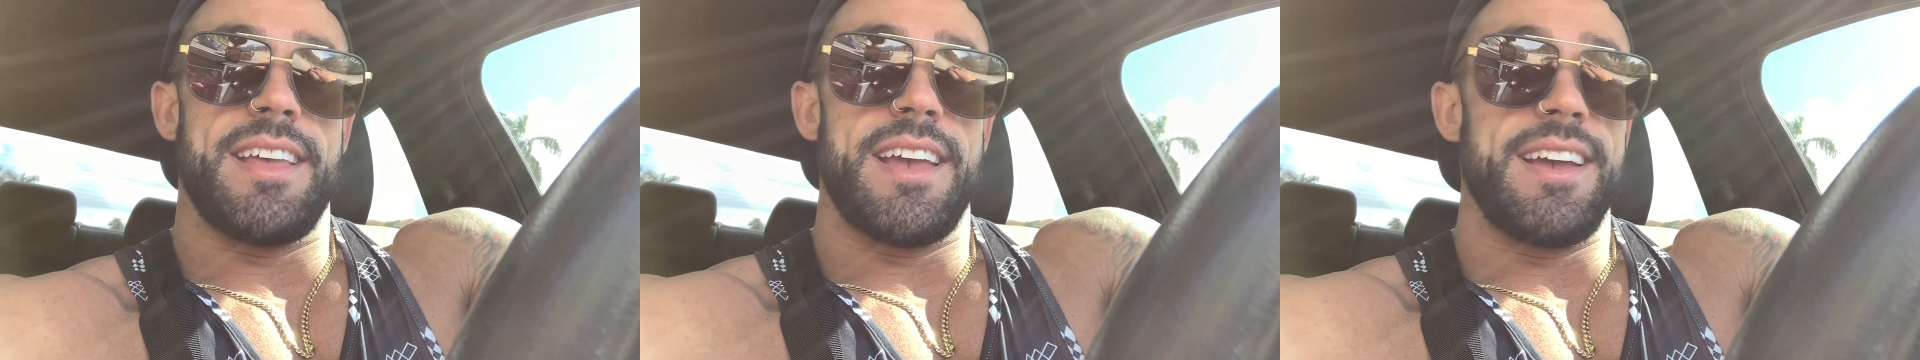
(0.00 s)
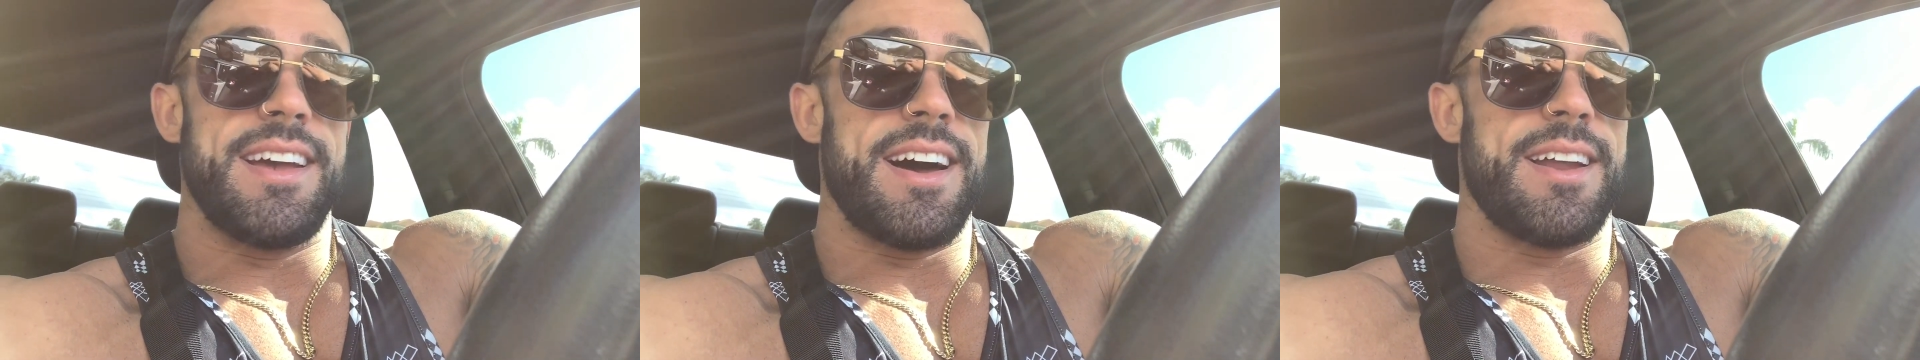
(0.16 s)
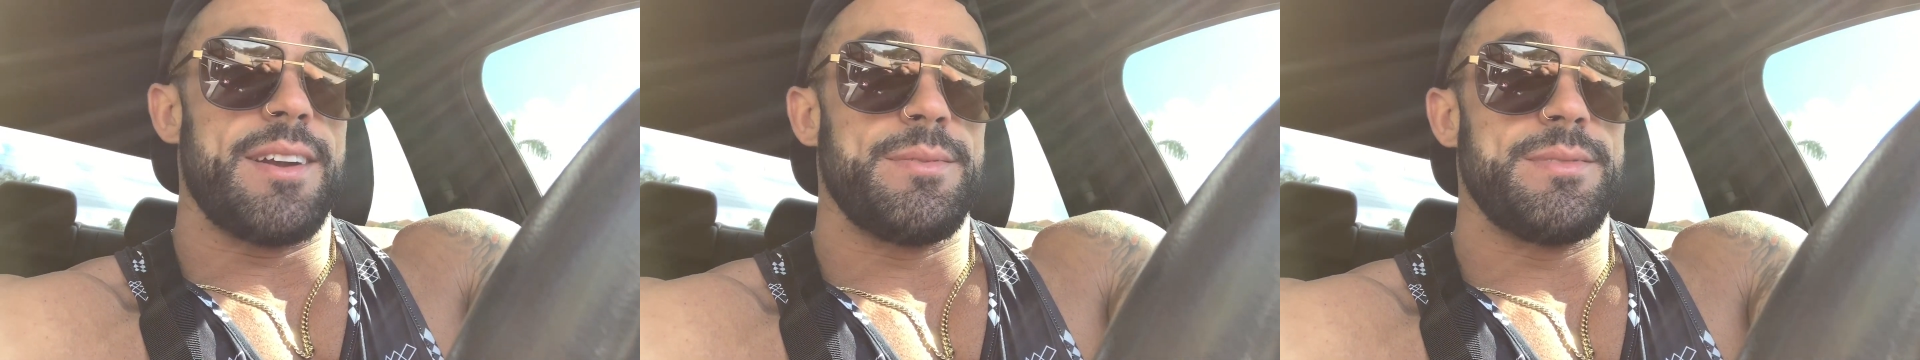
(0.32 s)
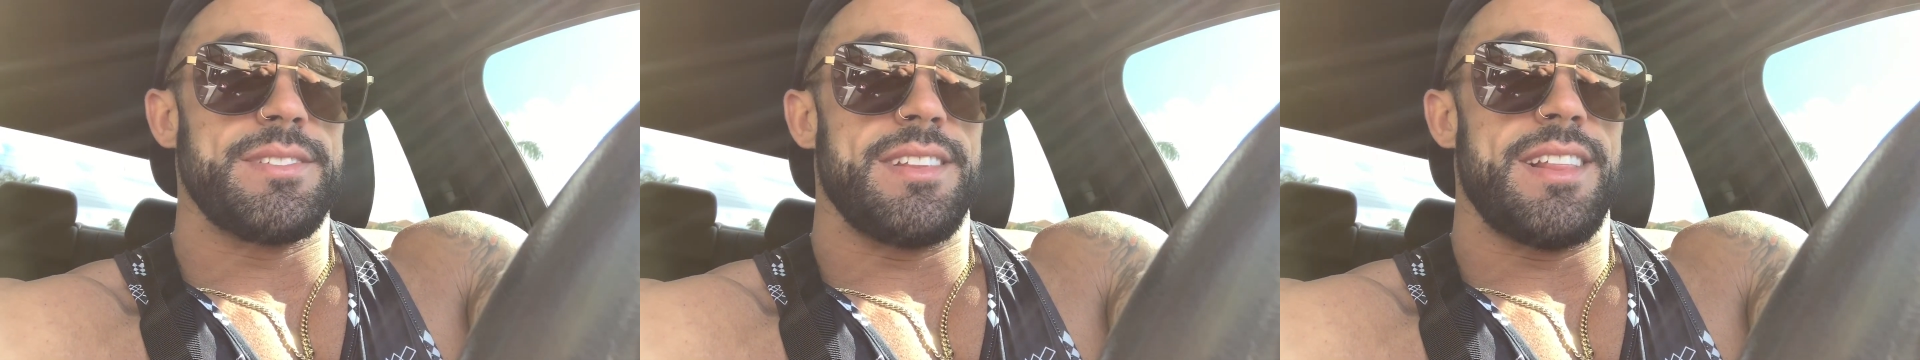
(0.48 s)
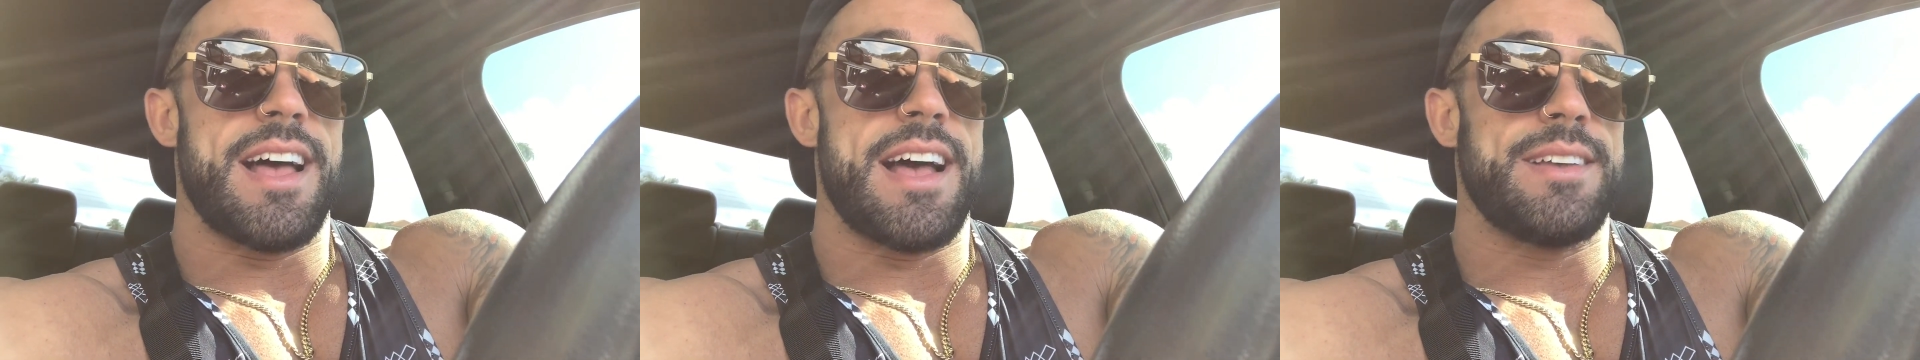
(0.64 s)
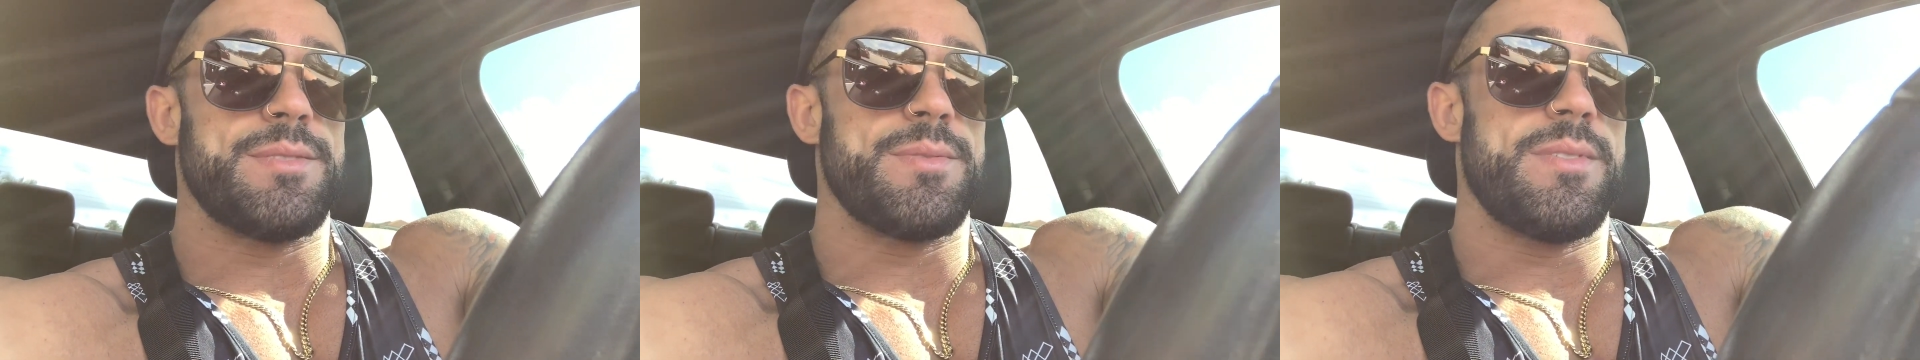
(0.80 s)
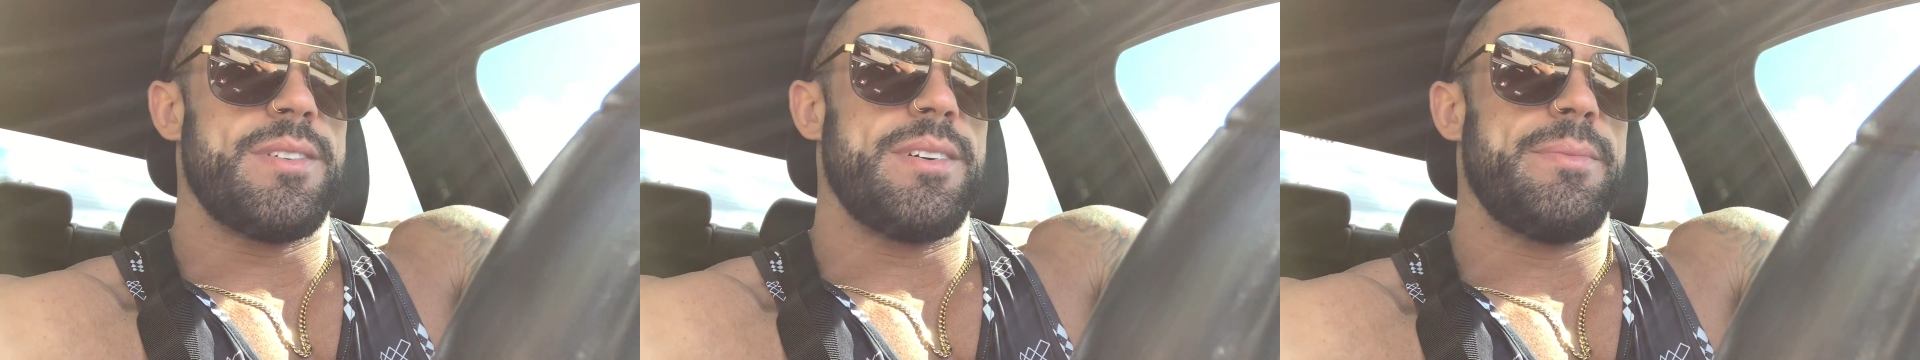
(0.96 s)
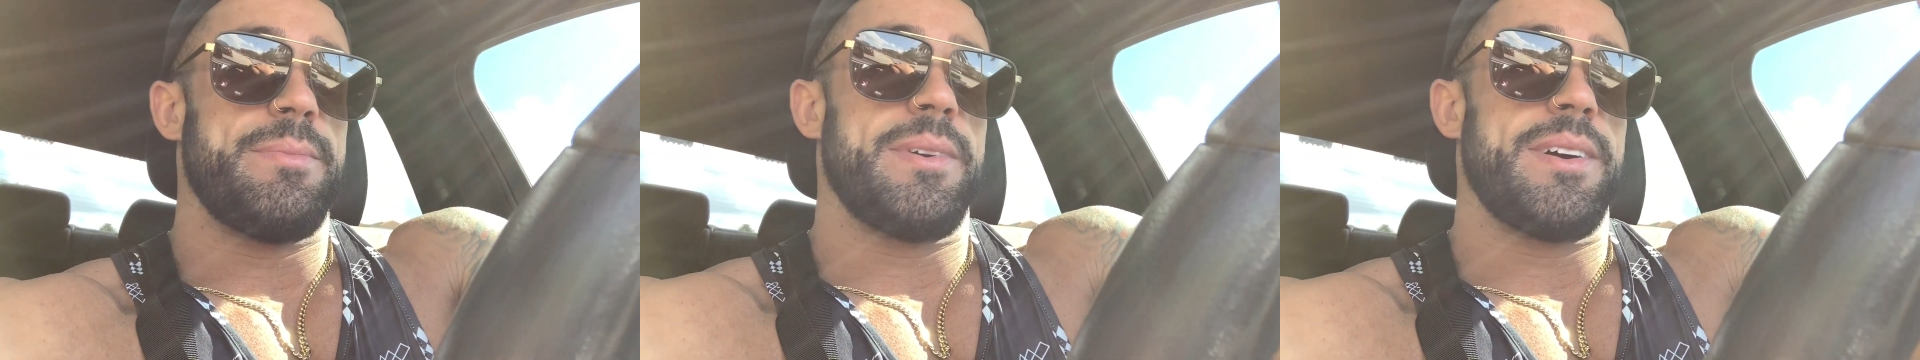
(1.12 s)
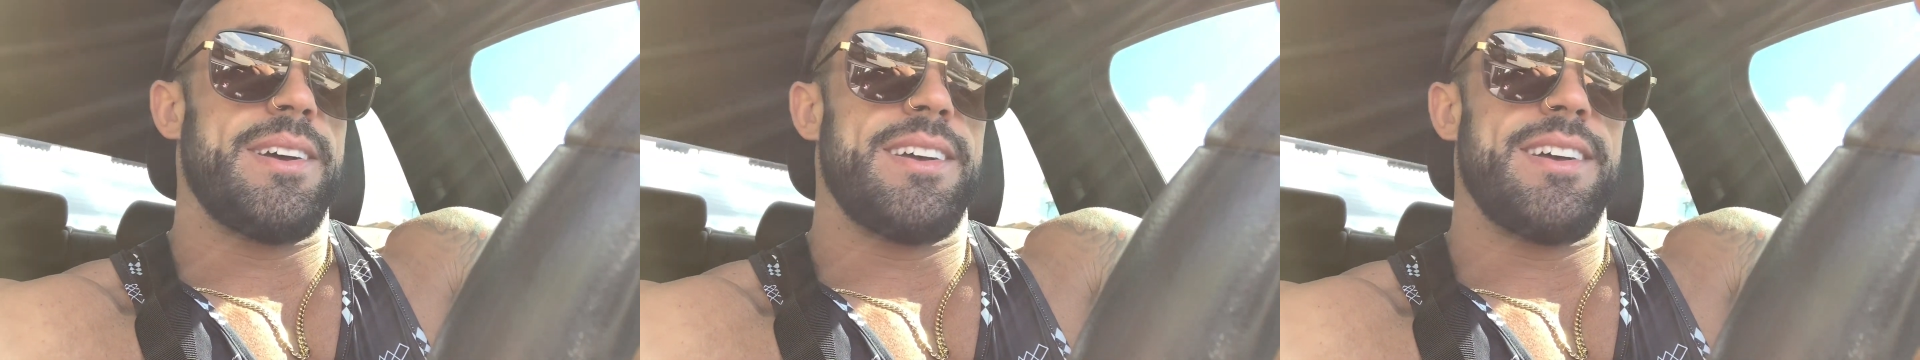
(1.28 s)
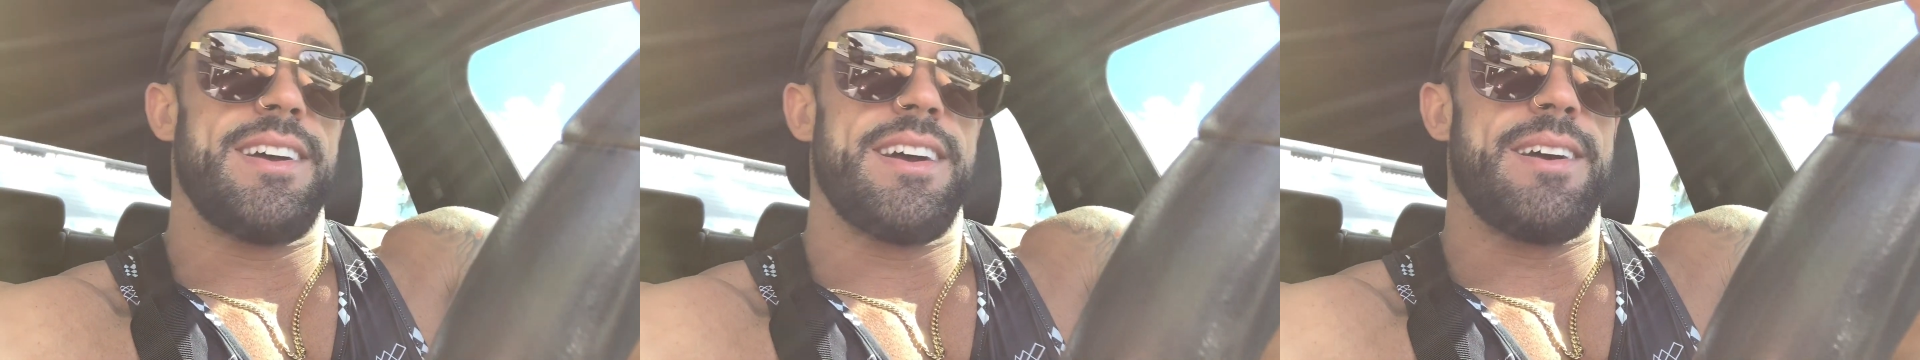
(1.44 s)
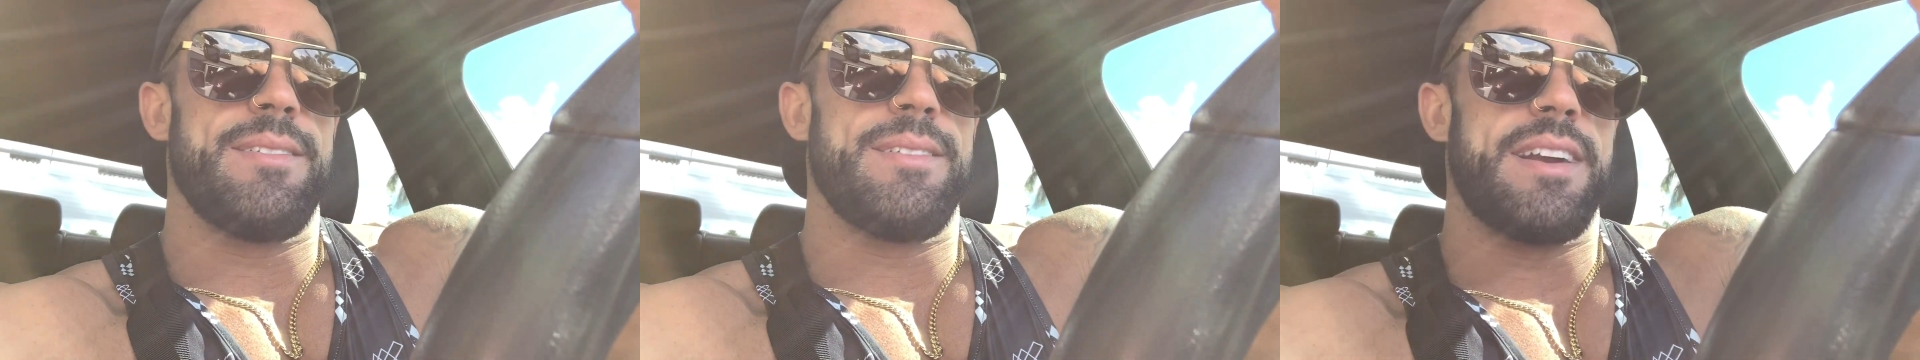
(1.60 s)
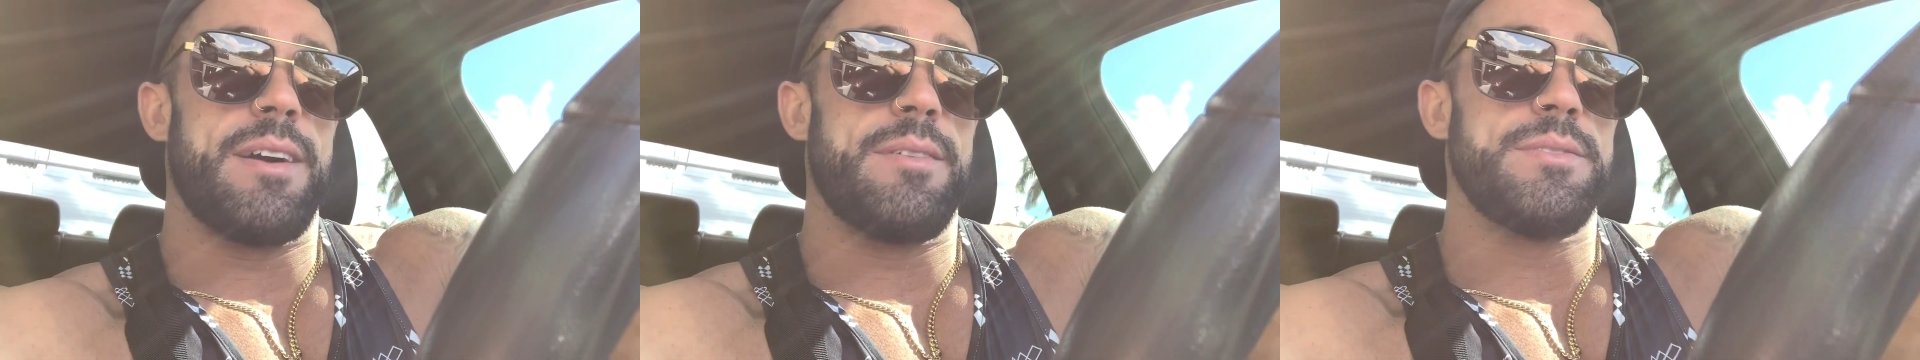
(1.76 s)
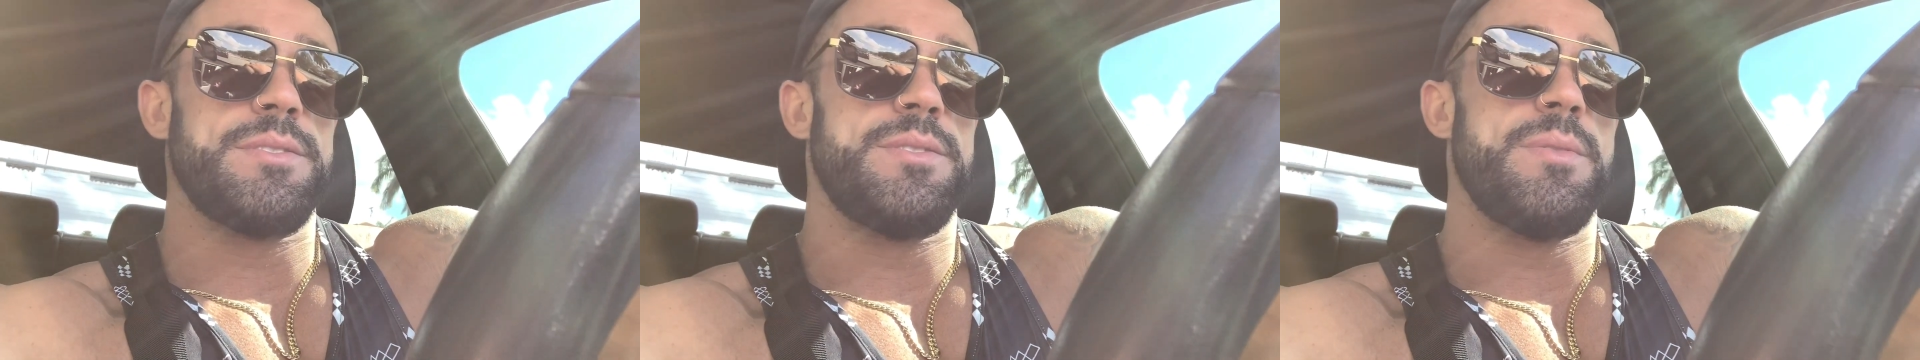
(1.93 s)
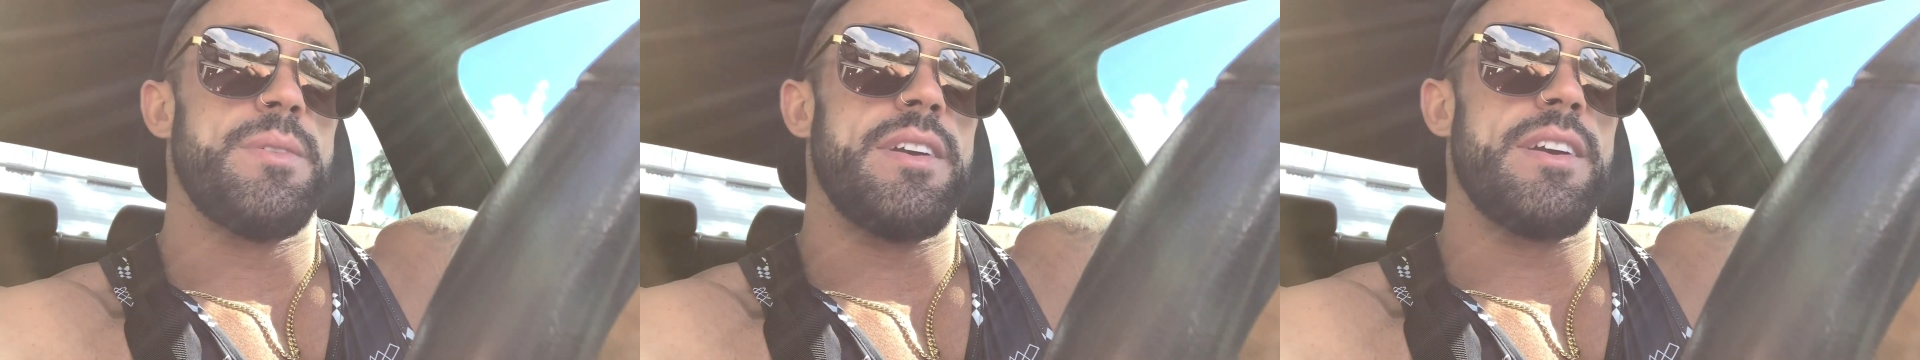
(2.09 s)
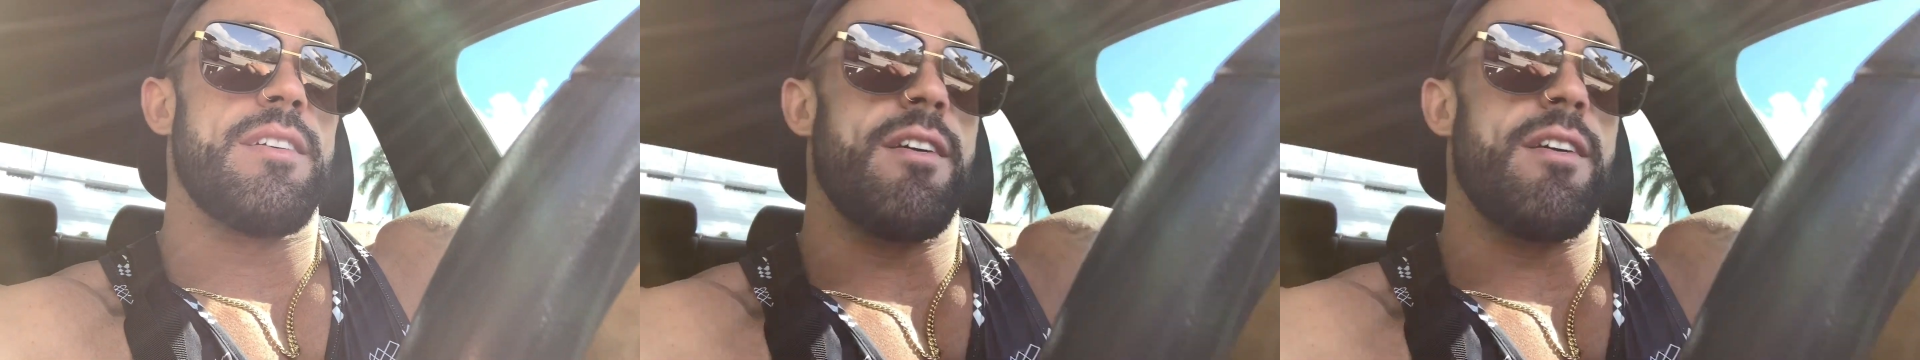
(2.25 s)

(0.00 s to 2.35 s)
Thank God it was the last one. But when I was doing